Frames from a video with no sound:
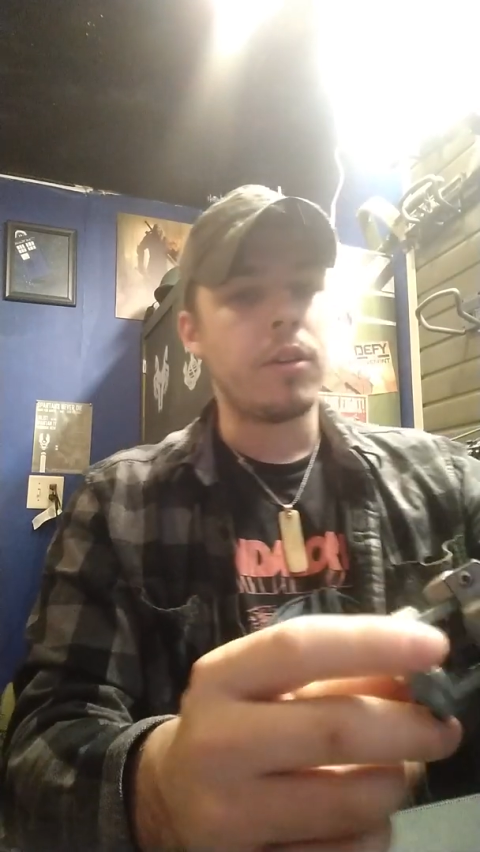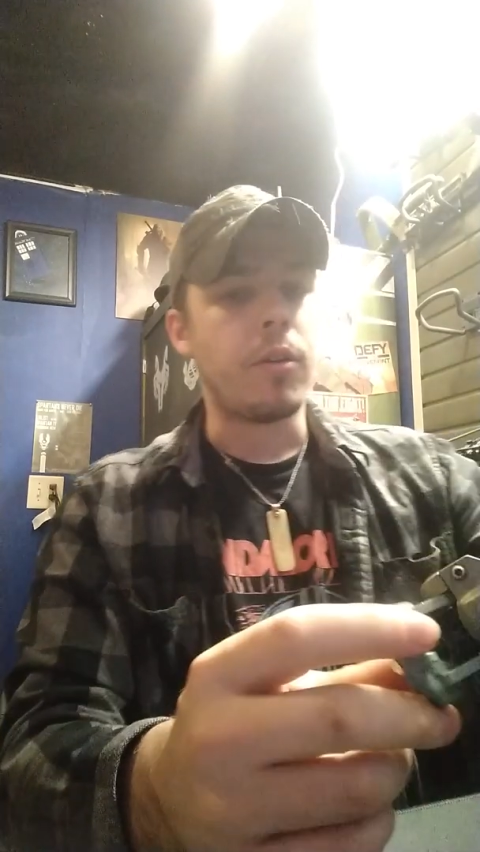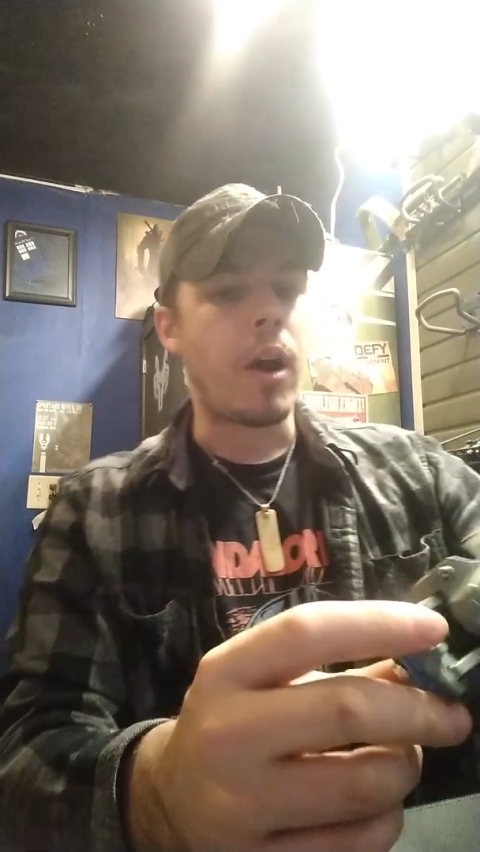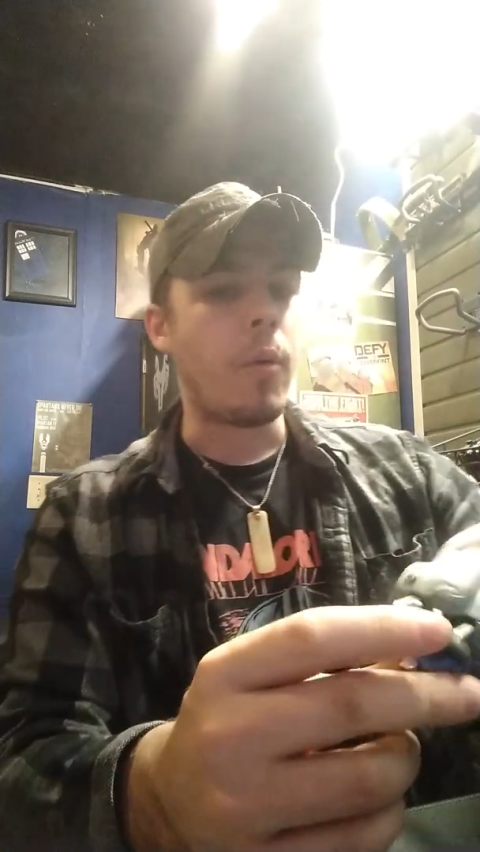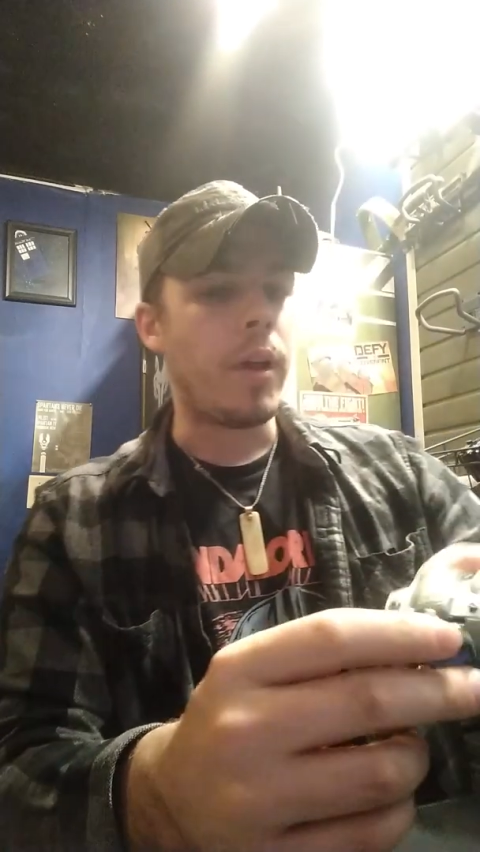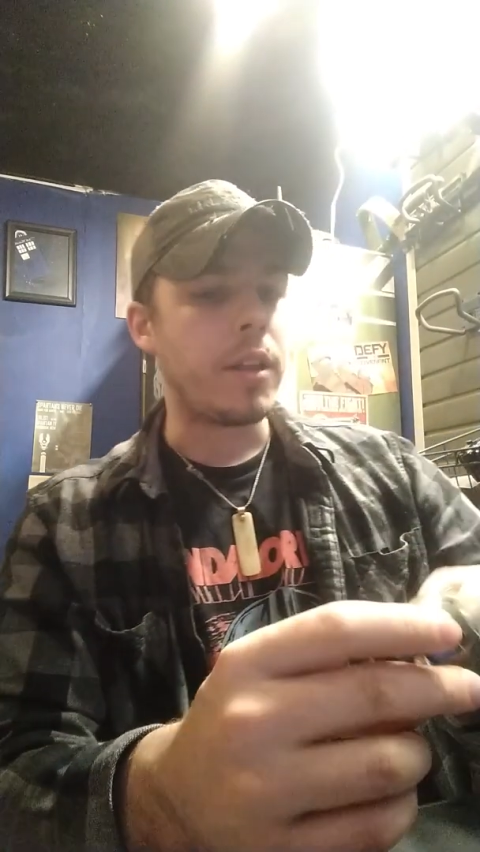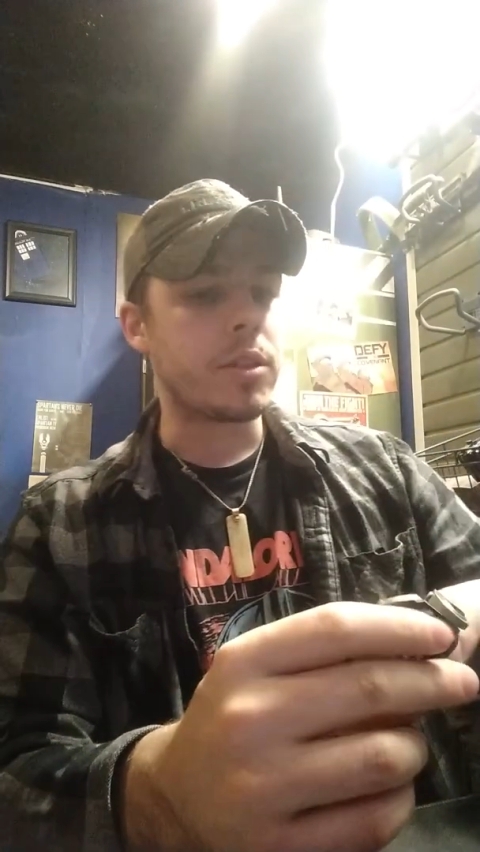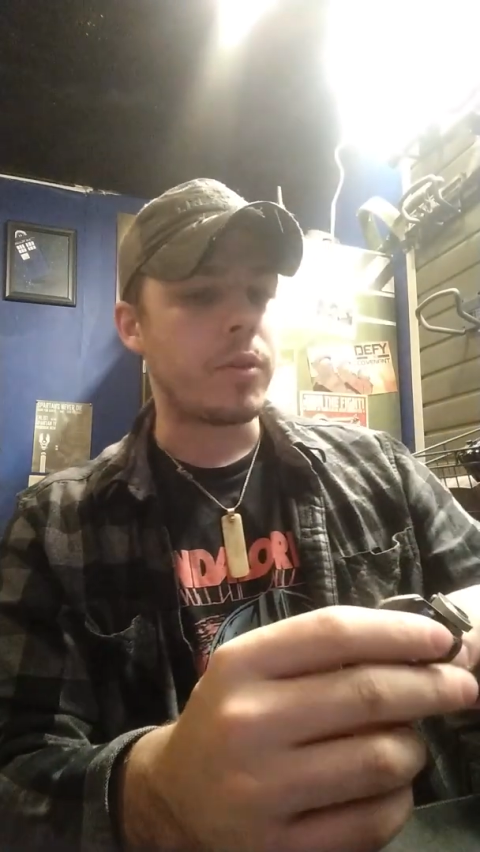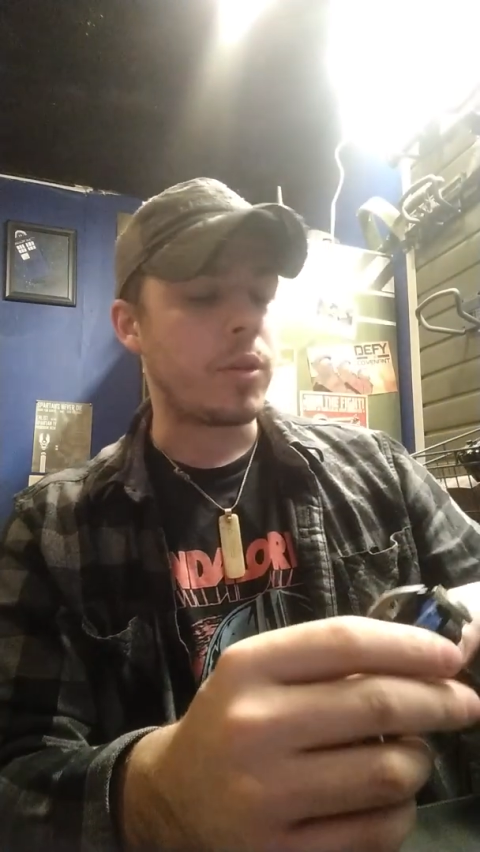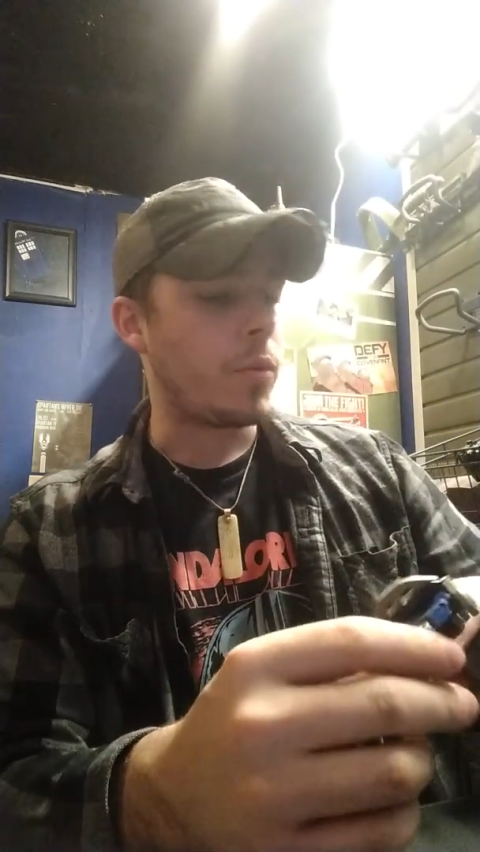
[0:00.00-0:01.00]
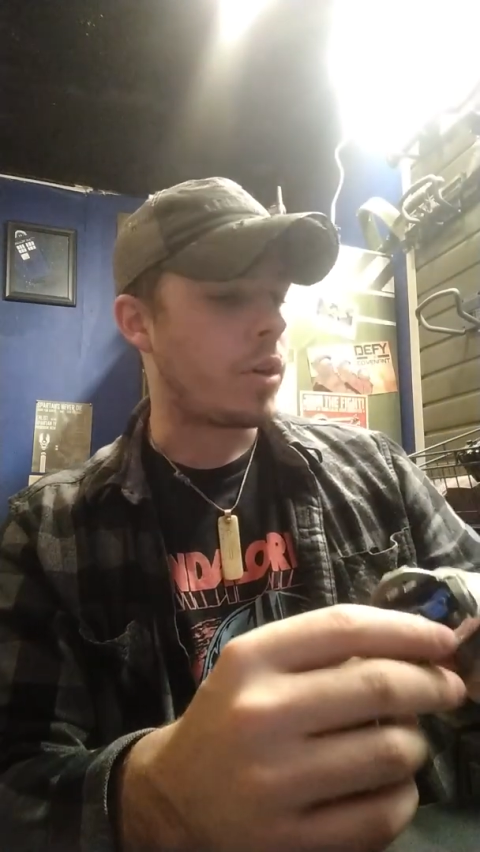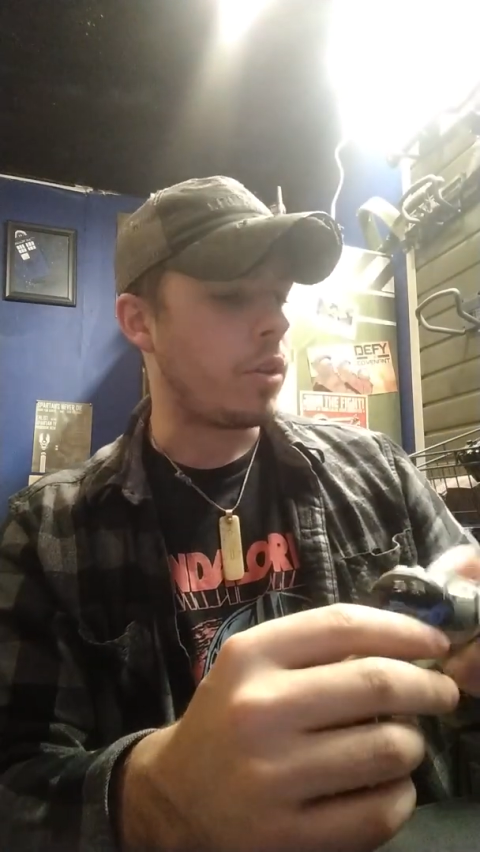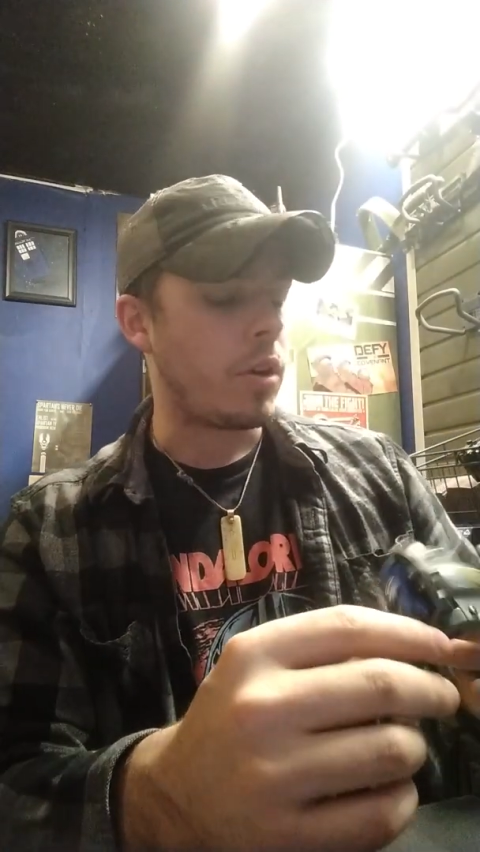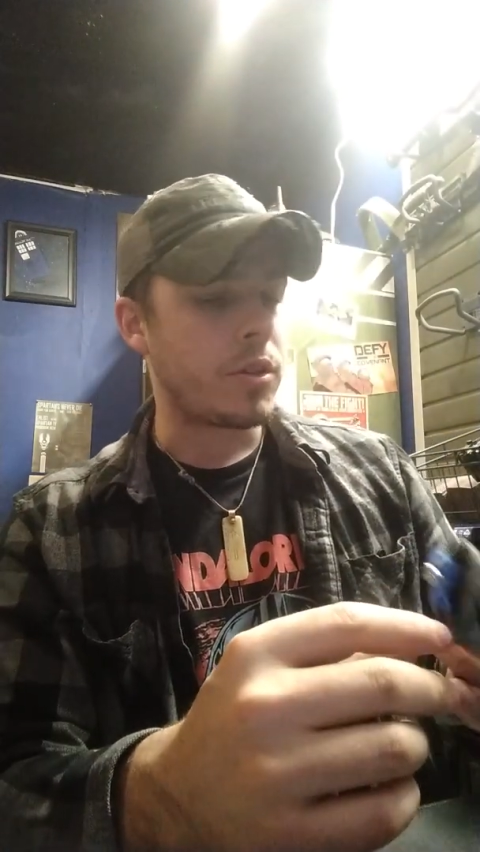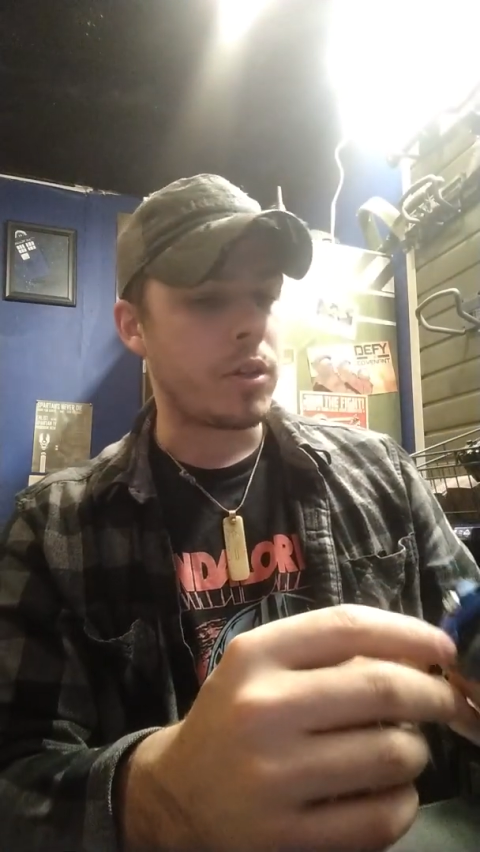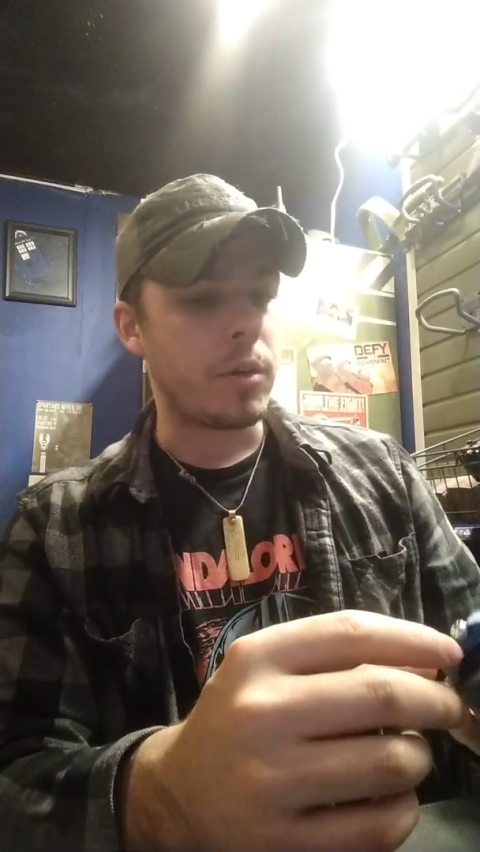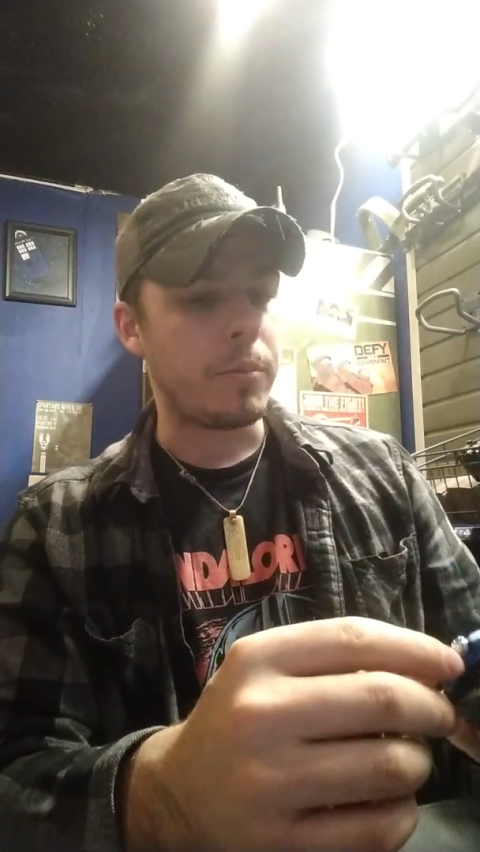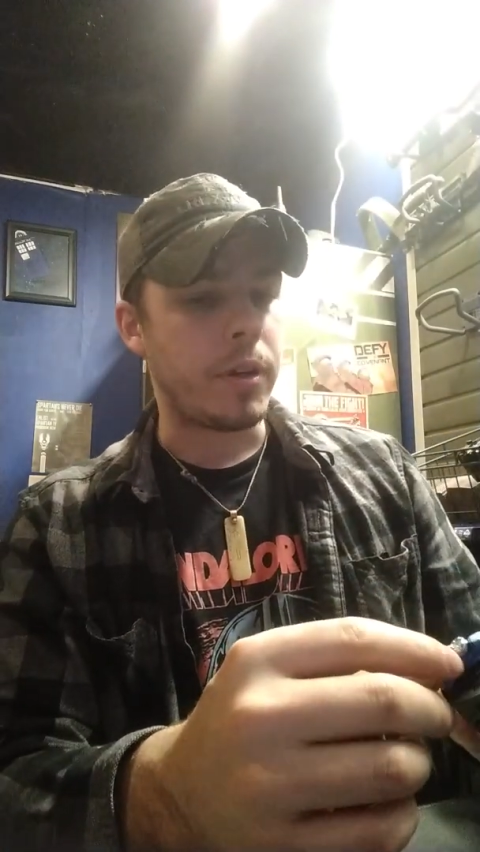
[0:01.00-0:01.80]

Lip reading: how well it's going to work long term,